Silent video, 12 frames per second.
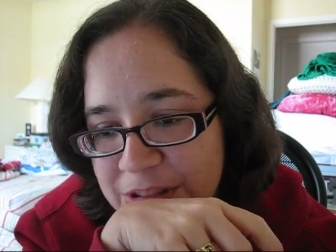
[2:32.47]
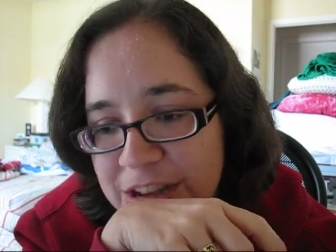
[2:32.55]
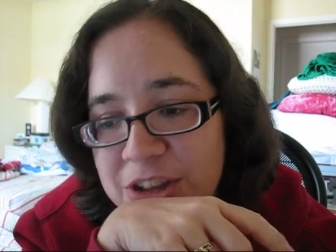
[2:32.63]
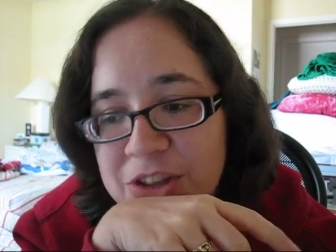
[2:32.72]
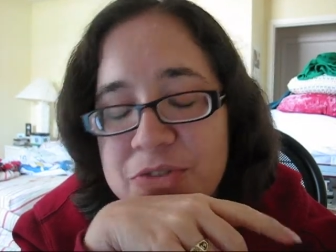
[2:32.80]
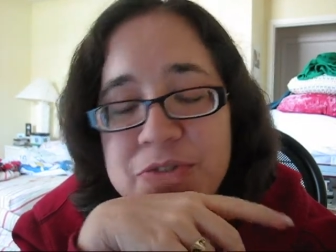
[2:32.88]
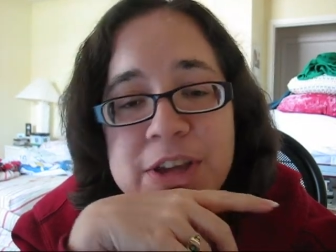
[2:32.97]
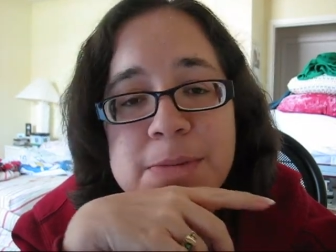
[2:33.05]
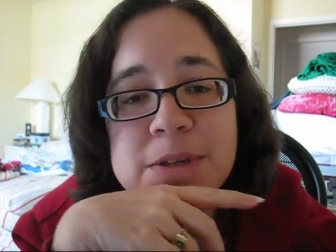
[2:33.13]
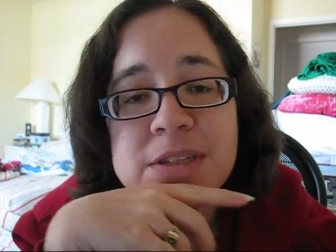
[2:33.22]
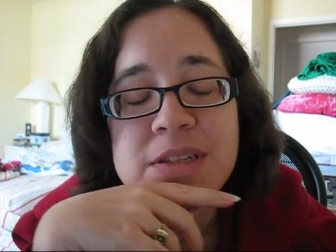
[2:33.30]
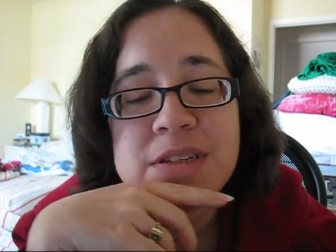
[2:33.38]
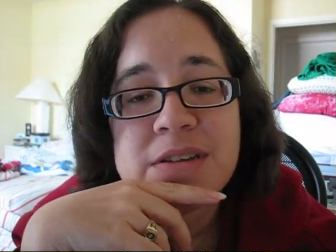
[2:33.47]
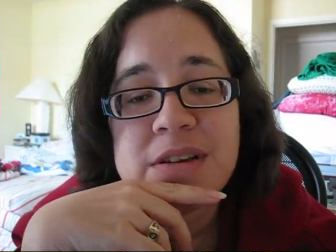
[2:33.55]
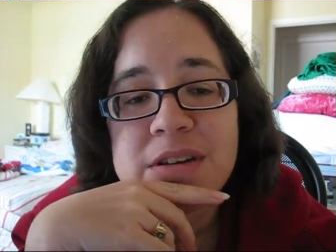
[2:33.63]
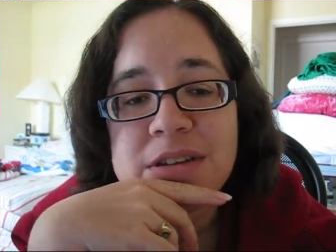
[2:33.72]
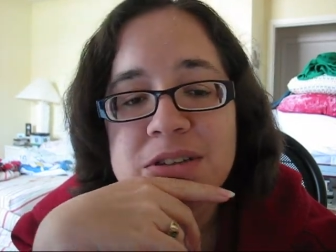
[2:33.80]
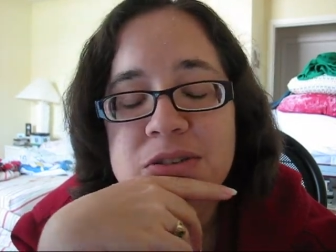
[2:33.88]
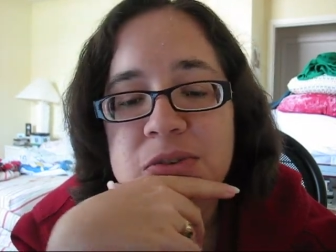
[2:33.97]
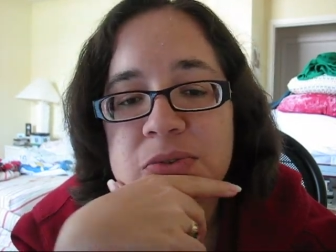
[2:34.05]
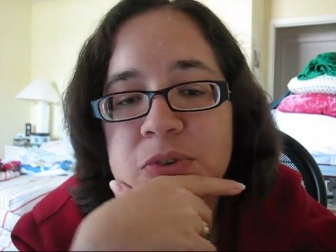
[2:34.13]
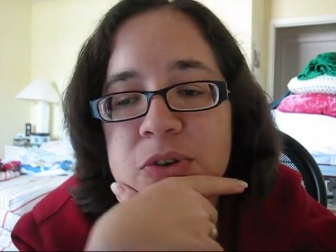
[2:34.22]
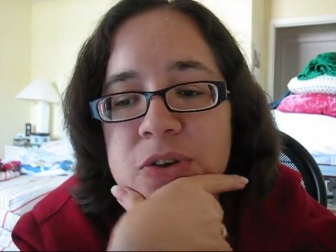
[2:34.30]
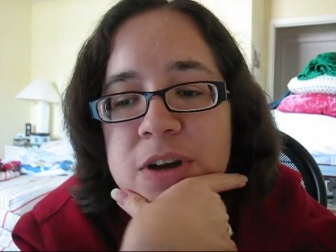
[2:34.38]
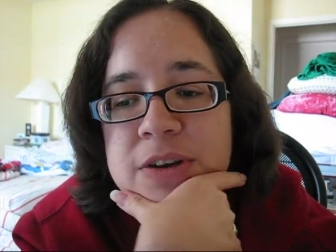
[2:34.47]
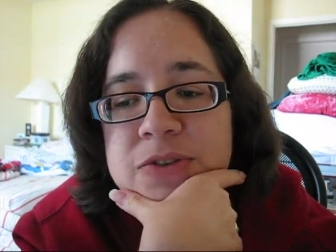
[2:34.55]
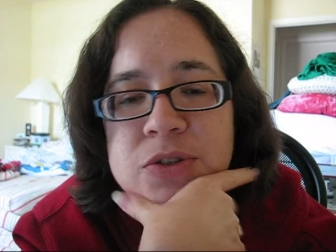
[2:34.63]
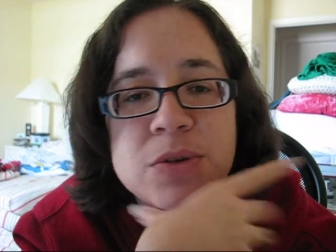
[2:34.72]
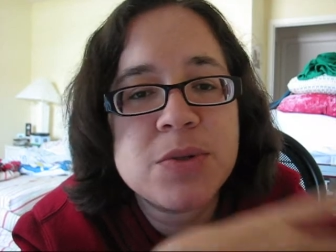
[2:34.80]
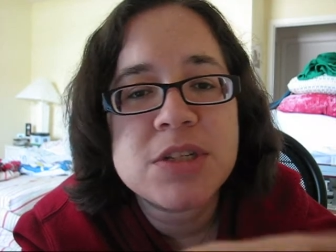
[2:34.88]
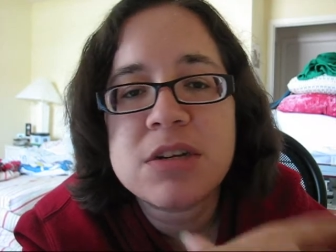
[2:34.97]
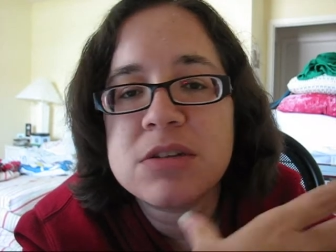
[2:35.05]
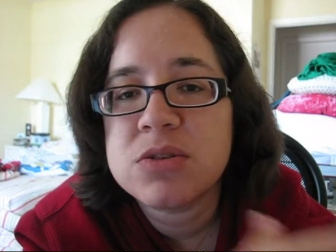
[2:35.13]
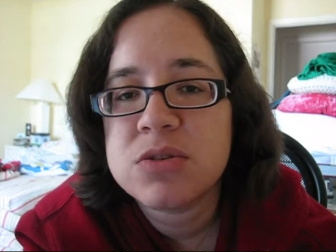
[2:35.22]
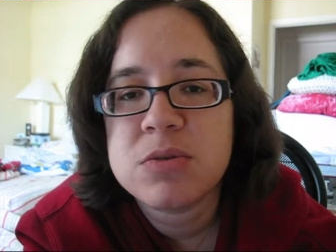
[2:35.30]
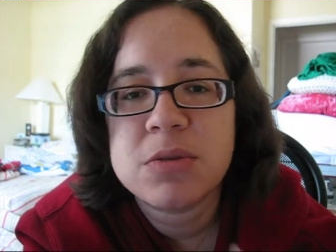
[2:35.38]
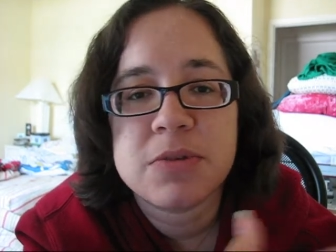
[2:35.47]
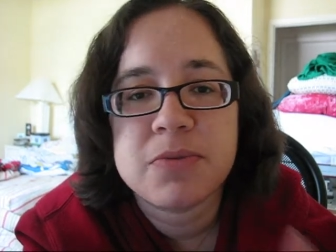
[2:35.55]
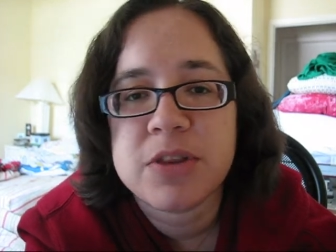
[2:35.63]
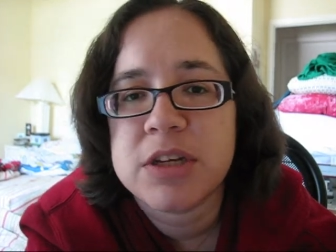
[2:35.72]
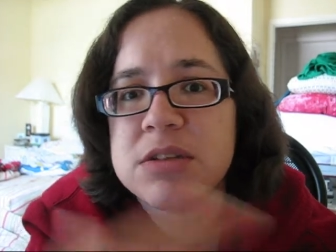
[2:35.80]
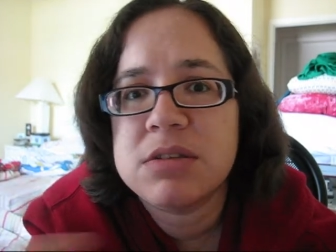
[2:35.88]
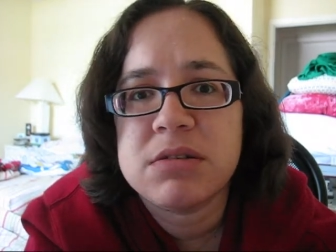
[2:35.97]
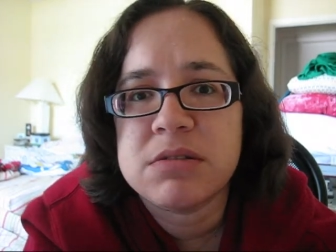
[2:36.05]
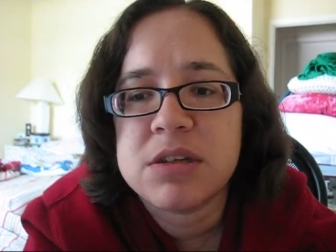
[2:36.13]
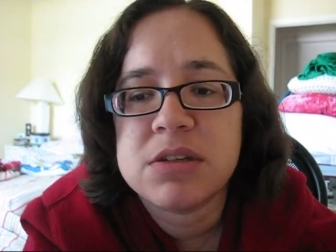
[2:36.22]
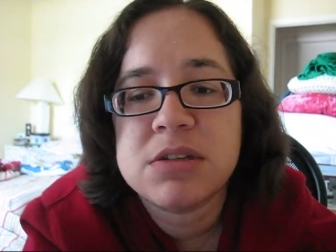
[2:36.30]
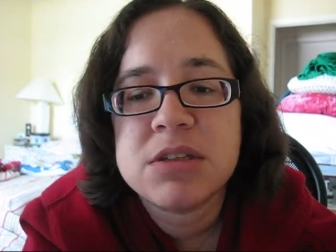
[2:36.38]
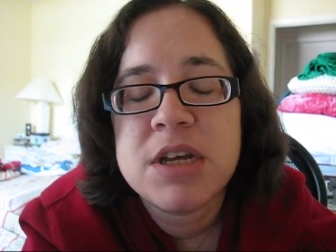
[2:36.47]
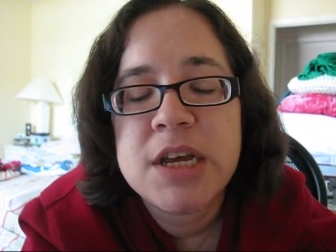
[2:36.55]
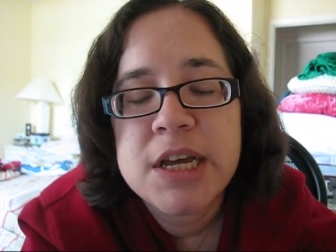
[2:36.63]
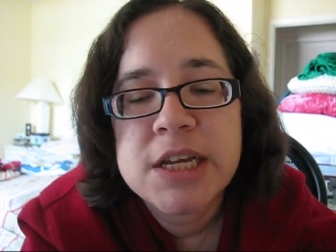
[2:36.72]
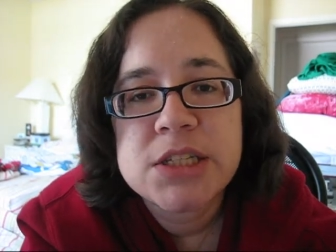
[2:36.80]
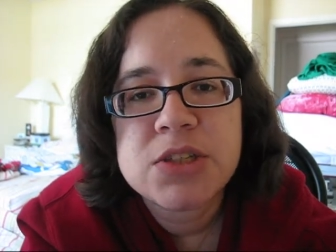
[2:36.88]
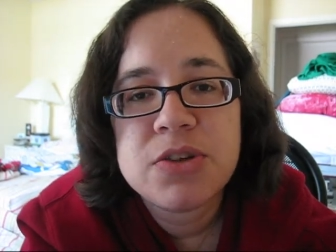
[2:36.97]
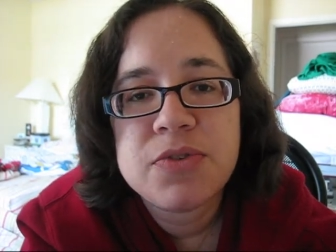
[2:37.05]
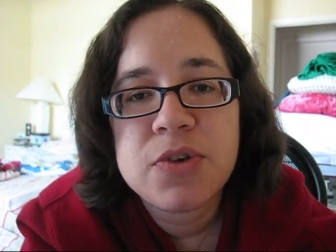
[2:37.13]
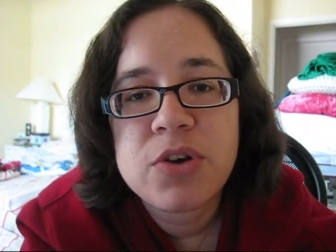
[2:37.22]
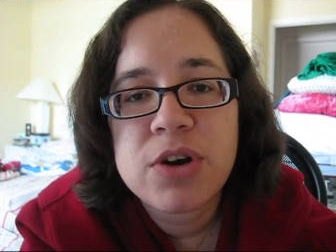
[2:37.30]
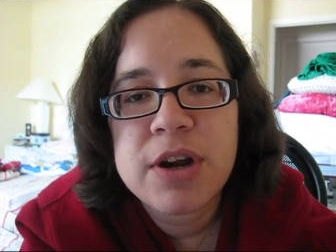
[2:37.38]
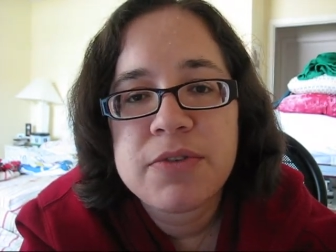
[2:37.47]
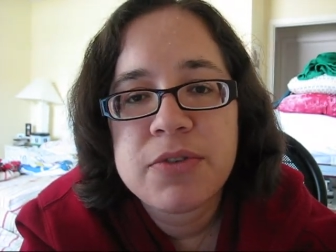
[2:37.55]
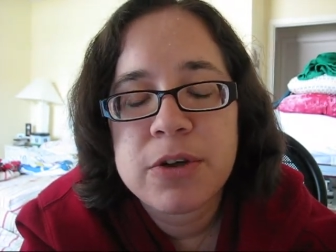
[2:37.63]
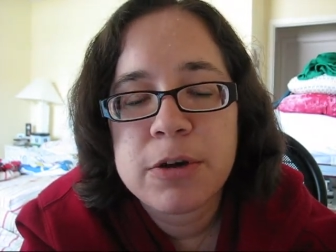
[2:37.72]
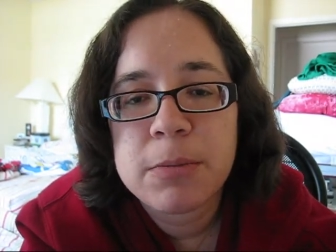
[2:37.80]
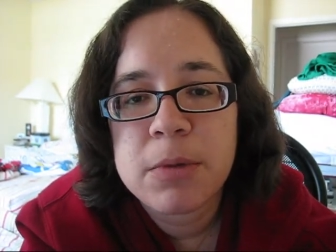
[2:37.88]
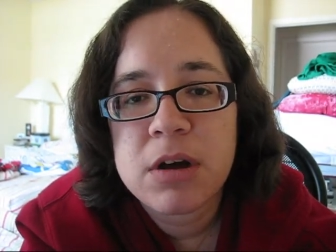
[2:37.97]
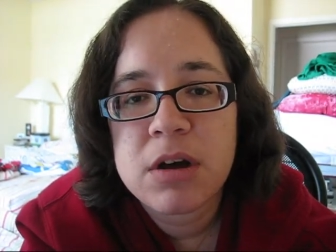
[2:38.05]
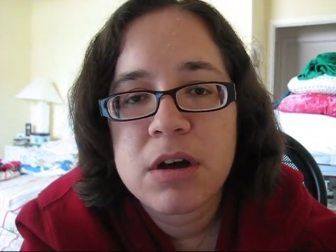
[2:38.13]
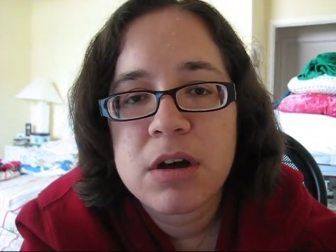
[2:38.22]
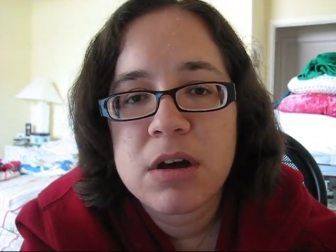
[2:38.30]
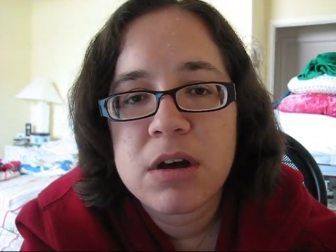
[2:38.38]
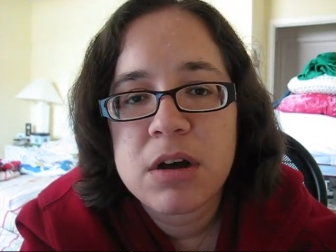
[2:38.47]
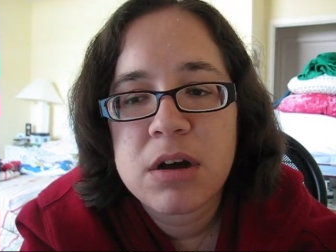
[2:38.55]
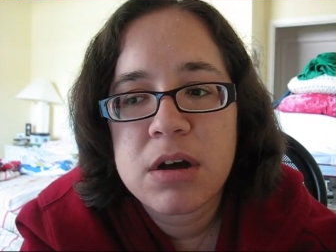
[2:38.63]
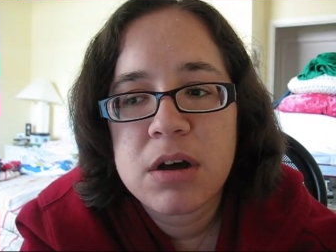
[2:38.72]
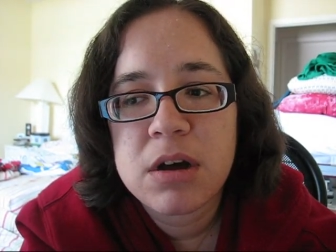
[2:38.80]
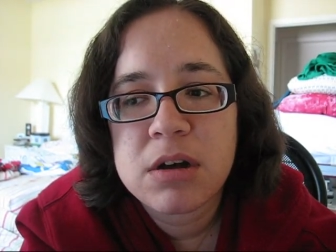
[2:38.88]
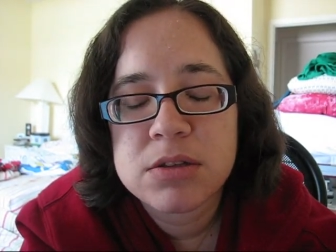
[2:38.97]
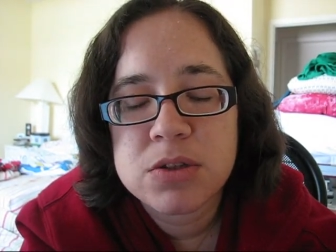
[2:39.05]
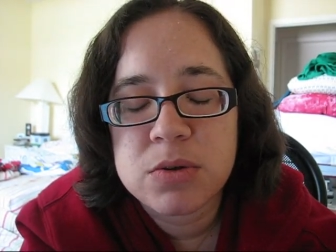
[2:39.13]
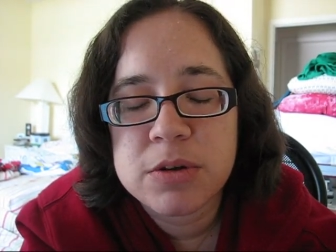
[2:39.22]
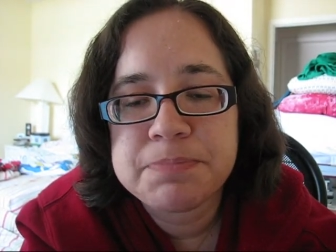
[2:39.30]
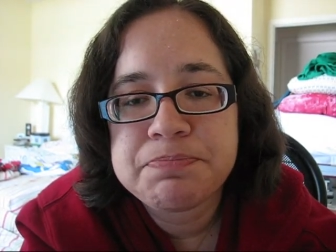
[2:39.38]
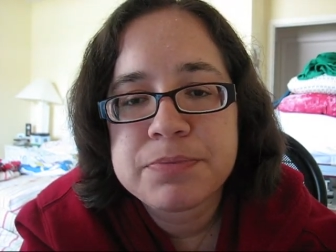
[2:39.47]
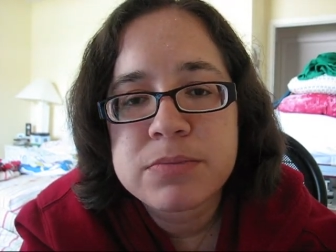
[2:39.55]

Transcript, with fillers: another famous he also photographed so he was like on tour with them for like you know years so he photographed them on tour